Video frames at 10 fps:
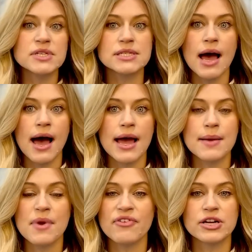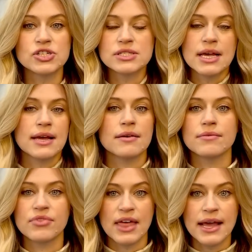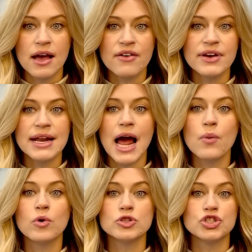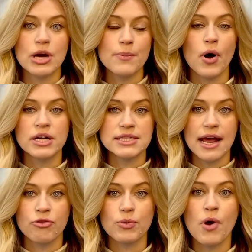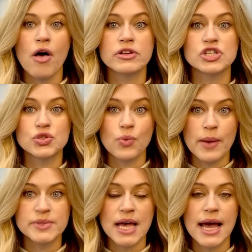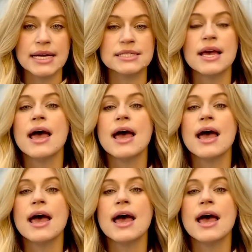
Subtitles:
time, if I just like think of it, I will jump onto Anthropologie's website,